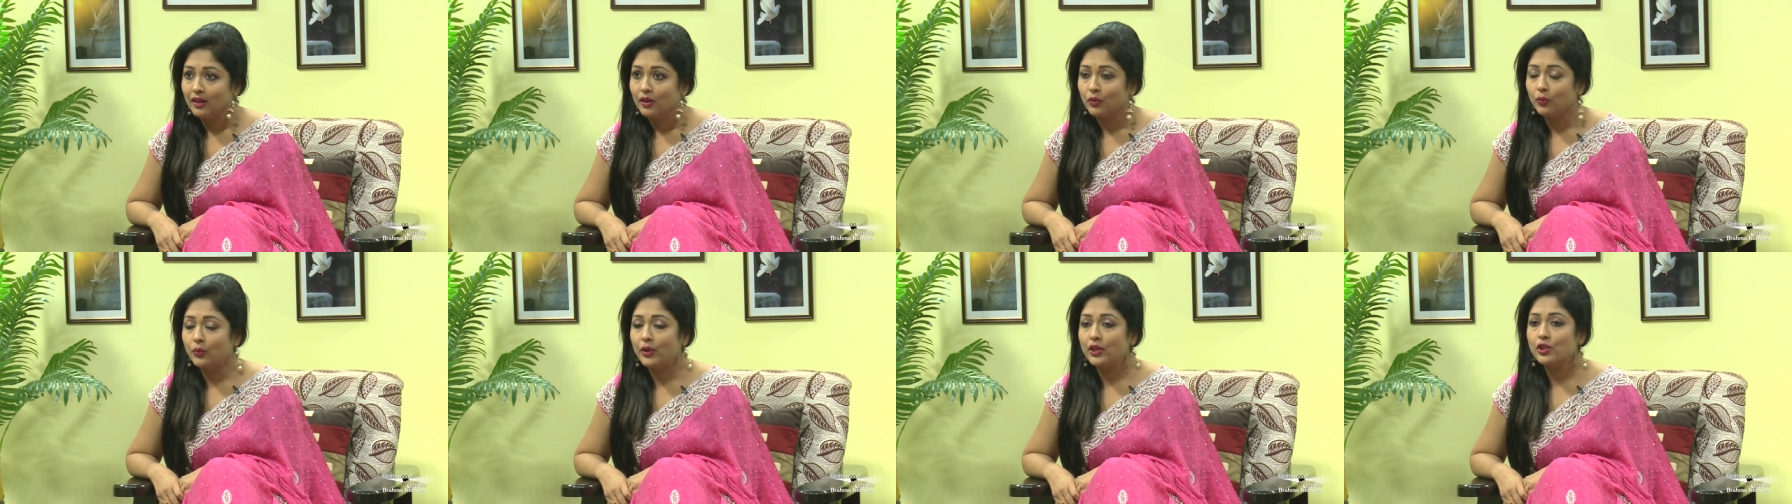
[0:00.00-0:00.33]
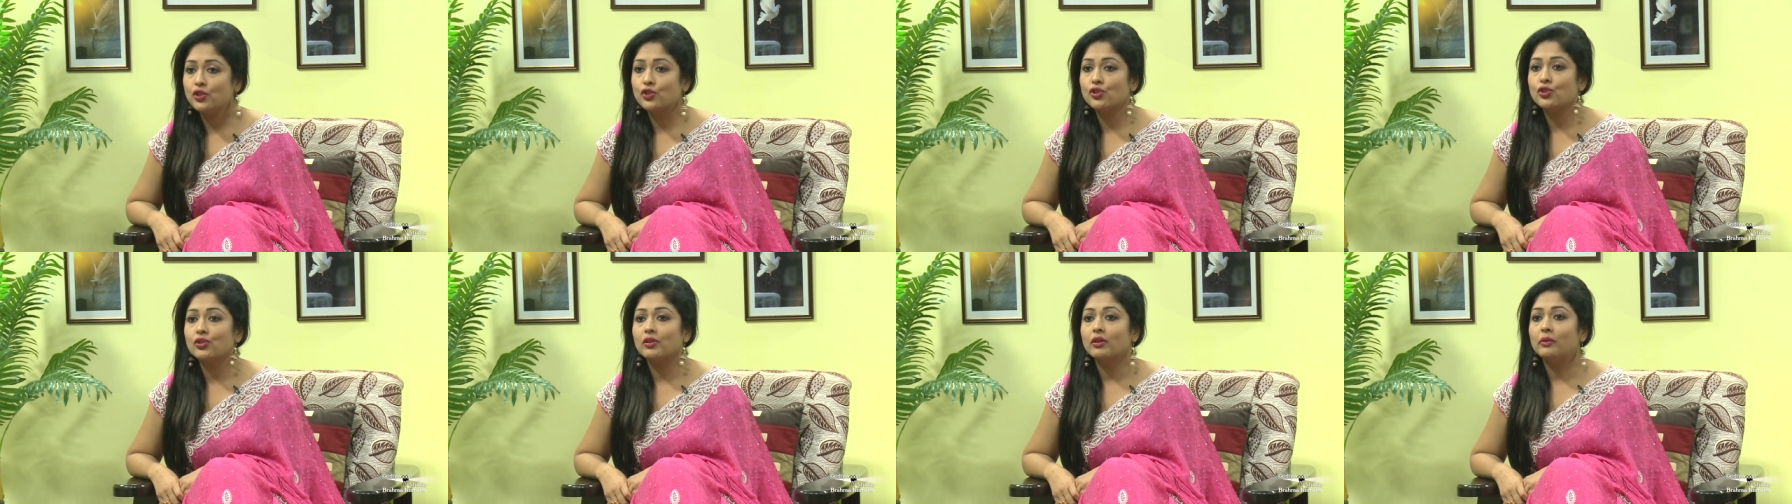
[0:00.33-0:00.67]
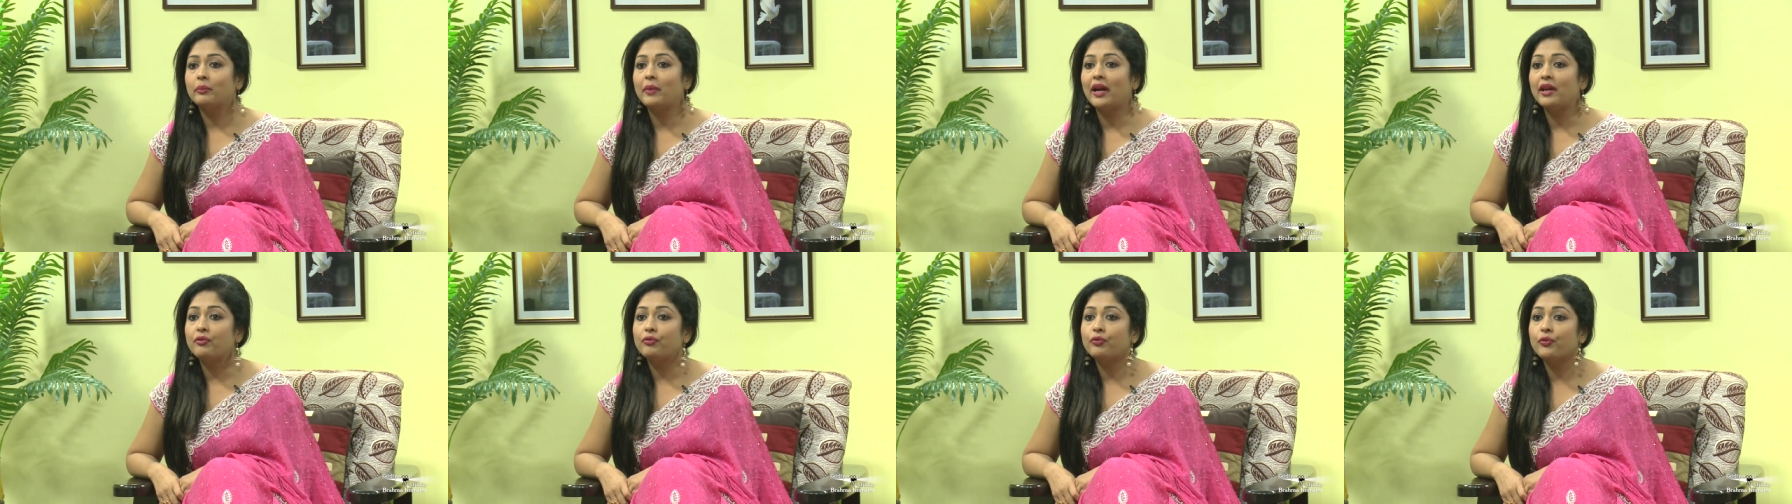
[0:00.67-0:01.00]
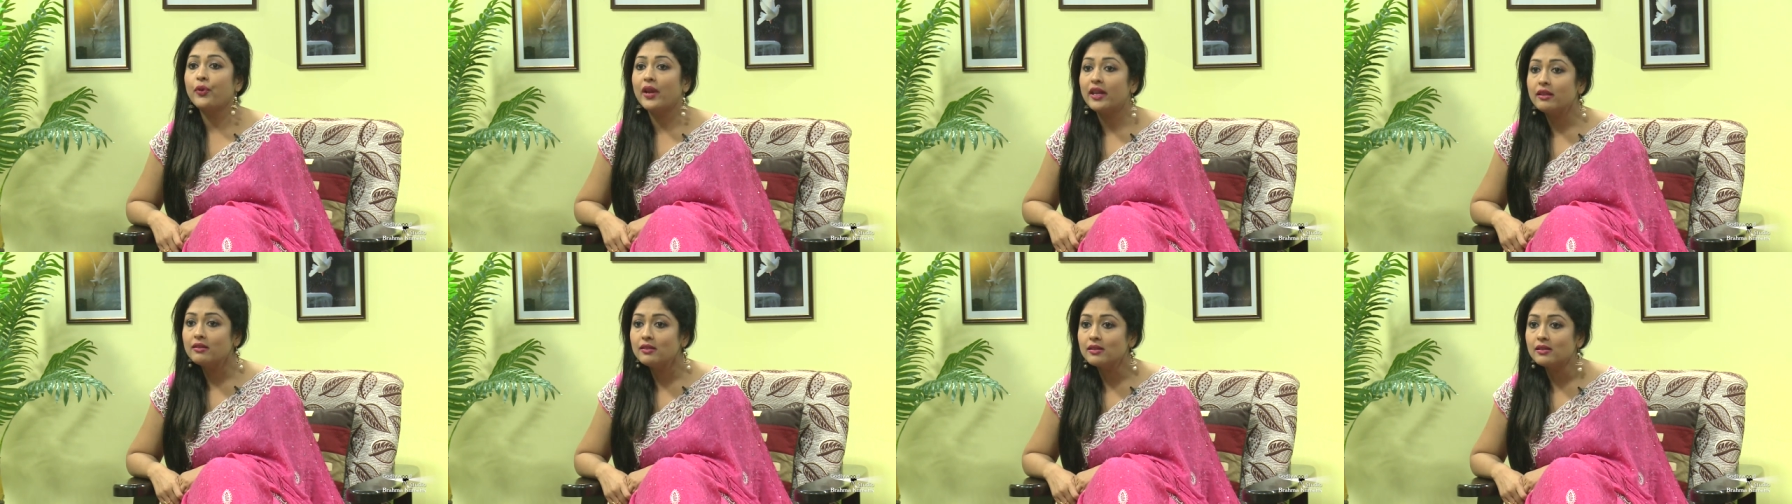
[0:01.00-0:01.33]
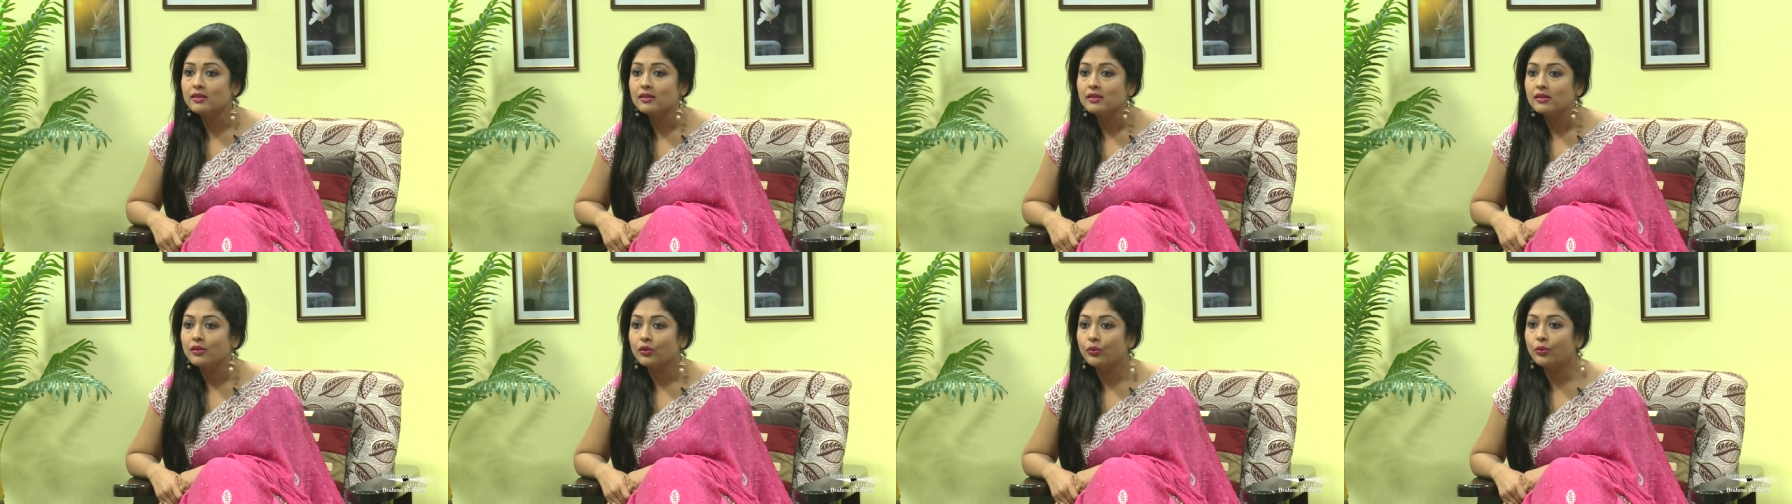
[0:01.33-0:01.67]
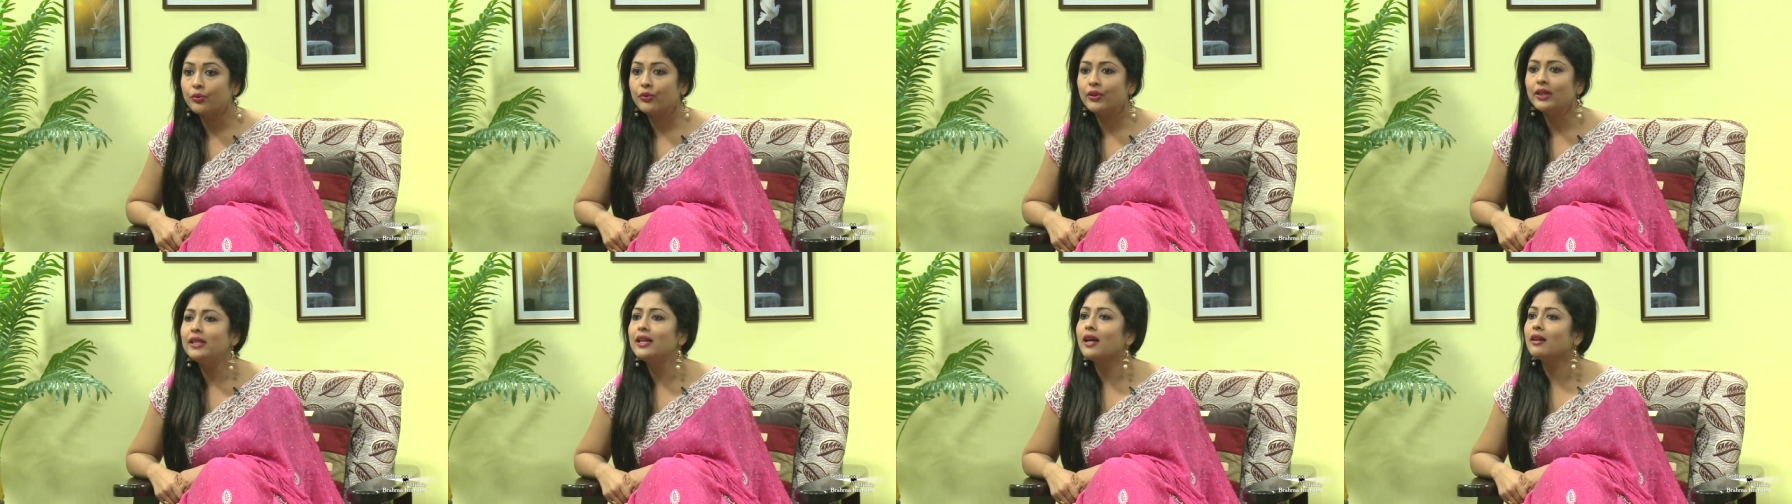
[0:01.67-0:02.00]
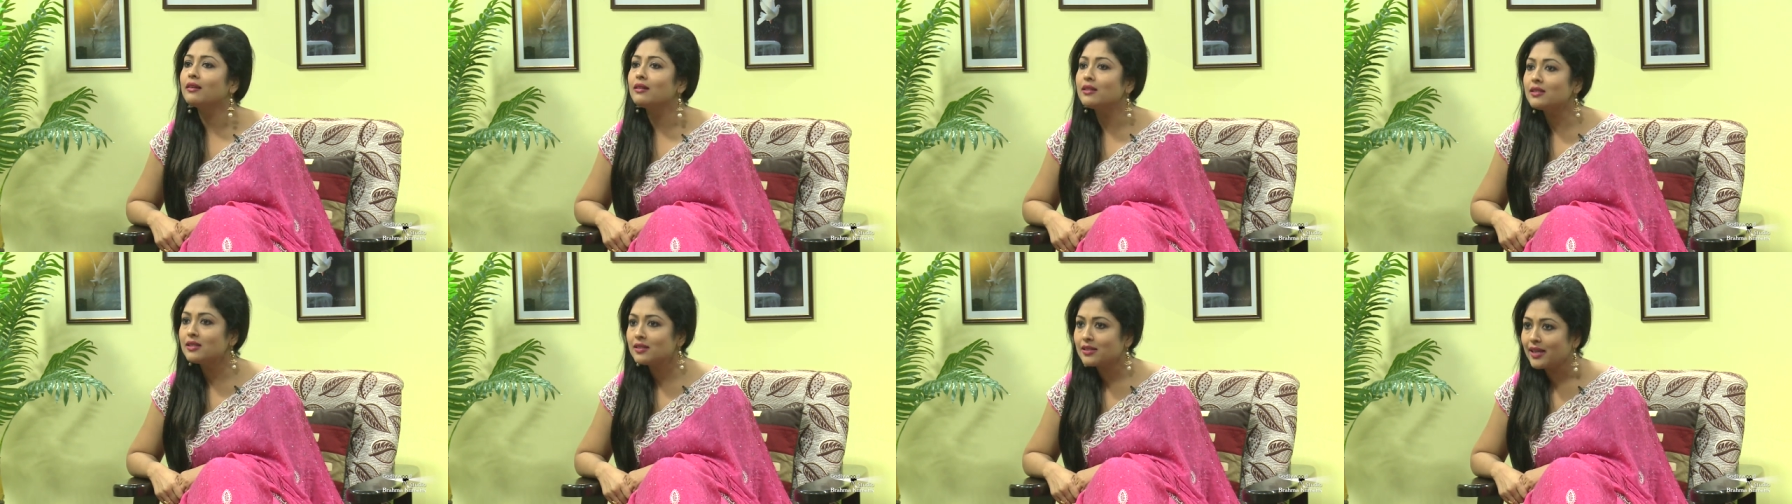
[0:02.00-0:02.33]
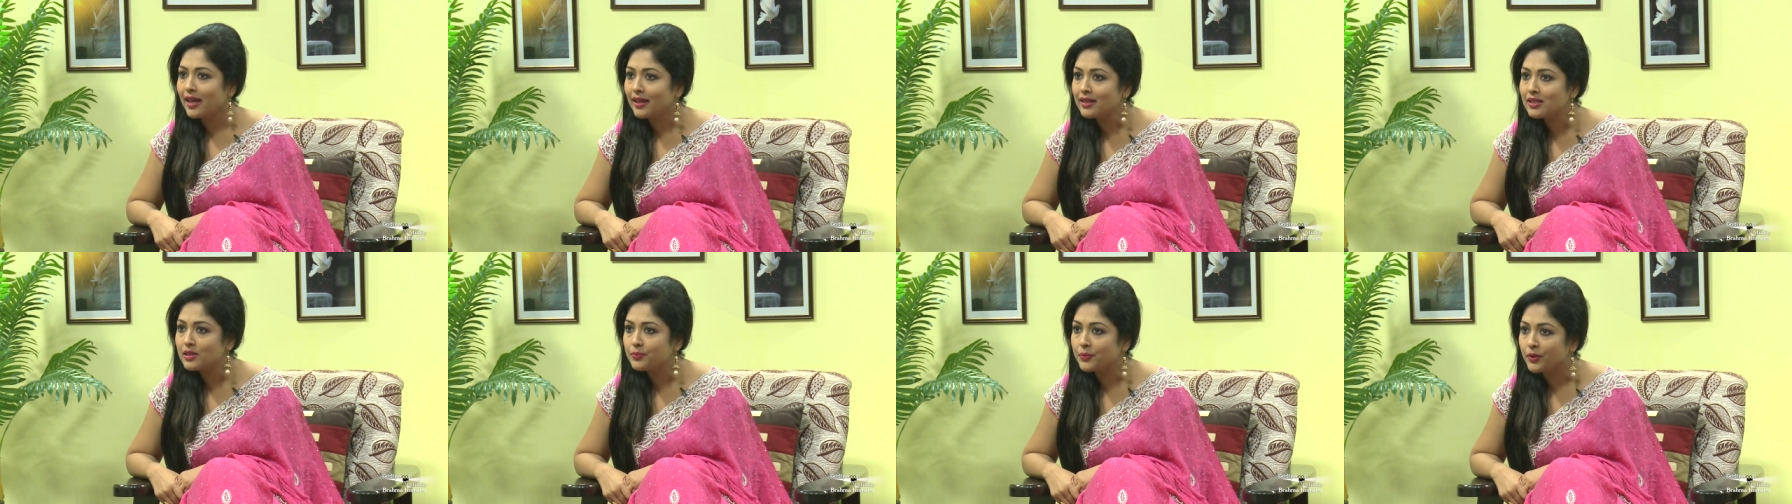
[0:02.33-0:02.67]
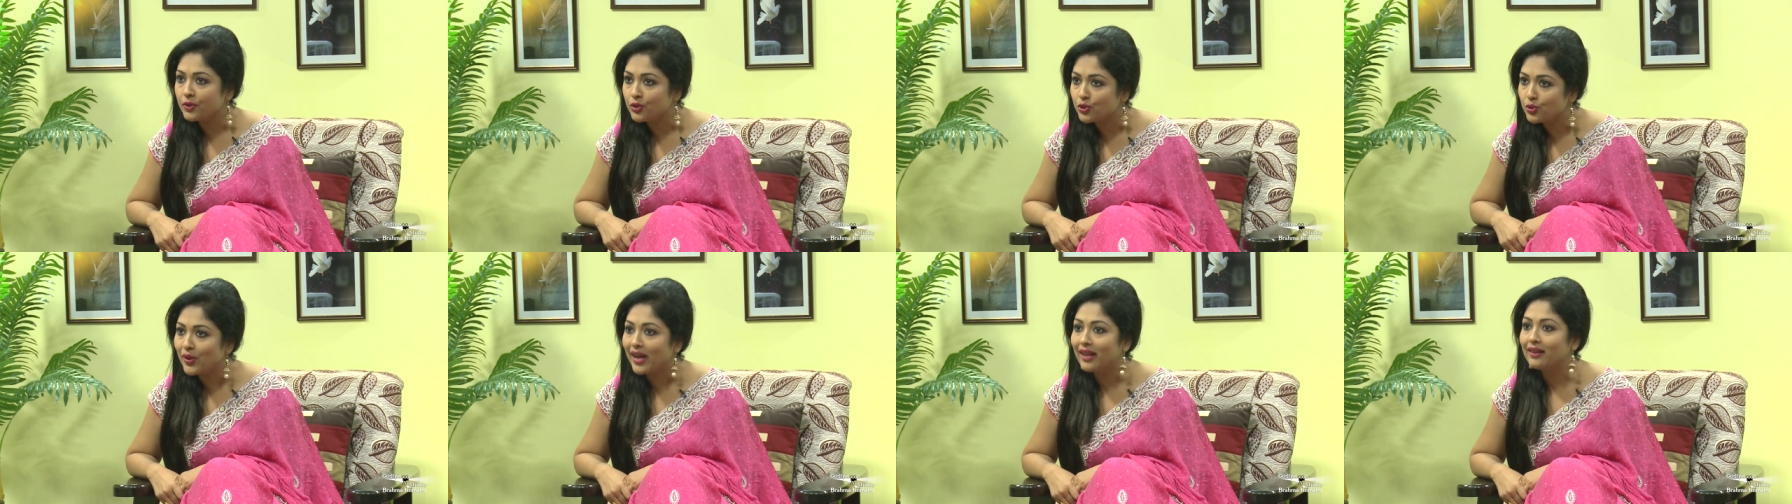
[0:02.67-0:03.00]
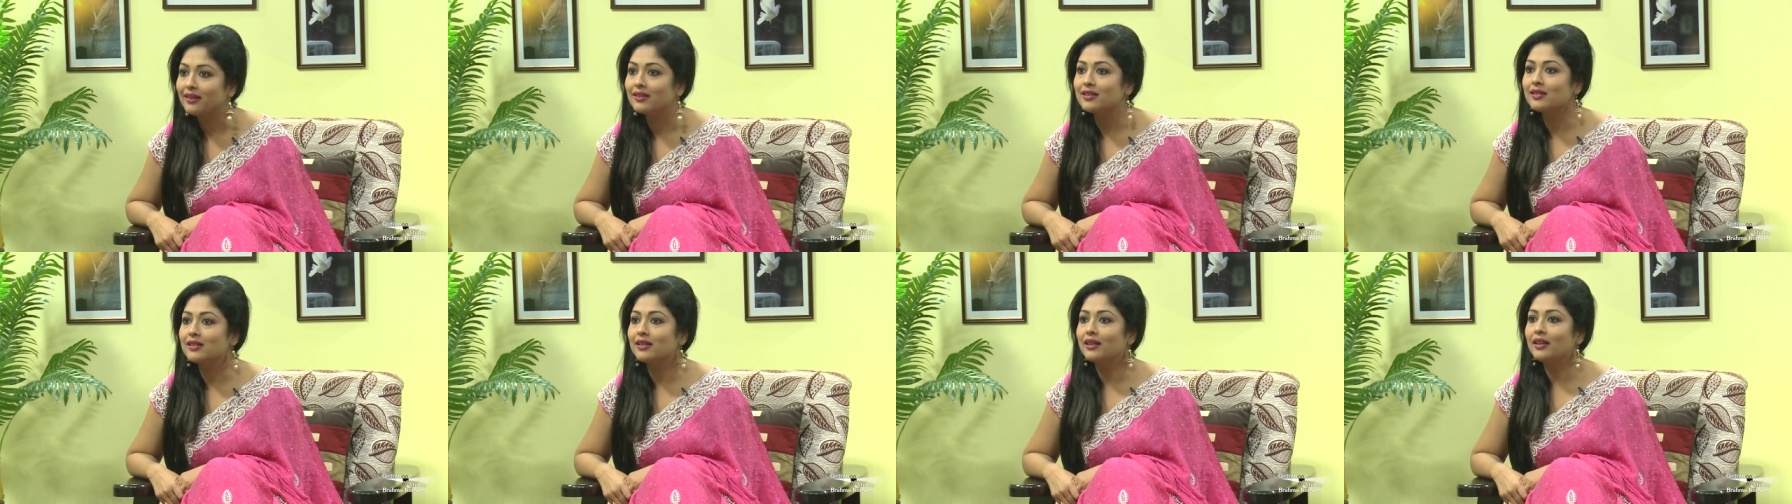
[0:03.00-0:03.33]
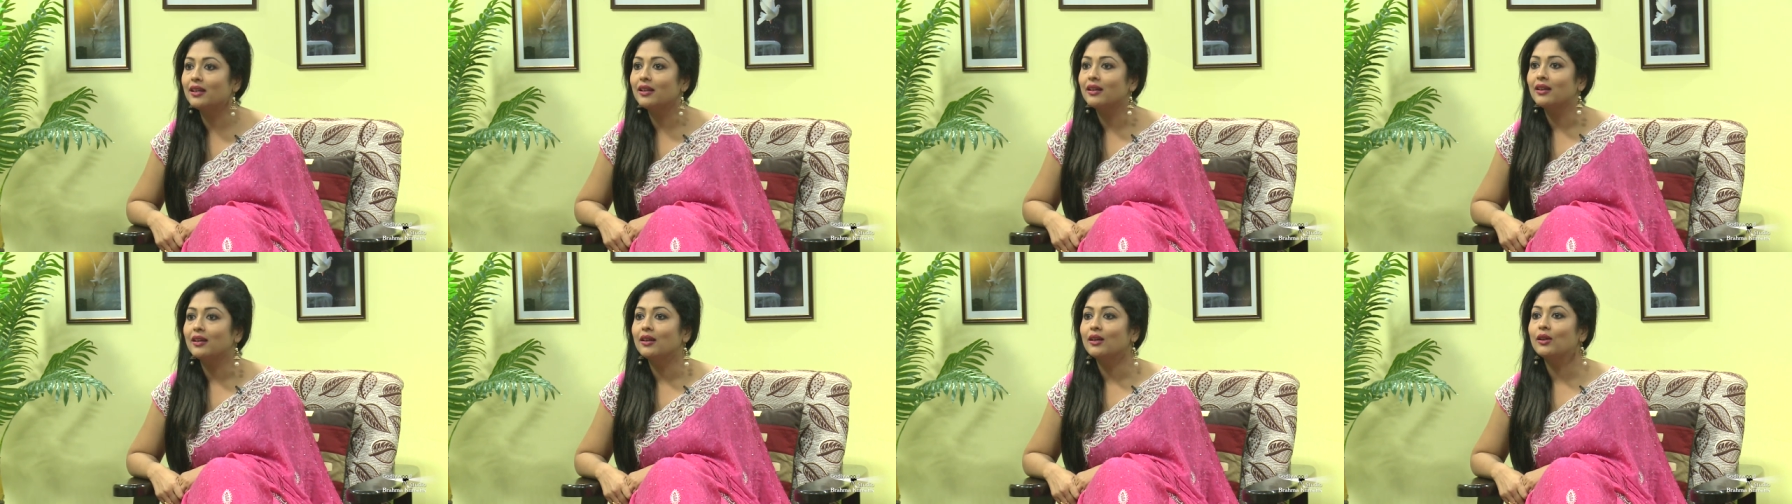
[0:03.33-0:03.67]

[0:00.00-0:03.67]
which my friends who really understand spirituality,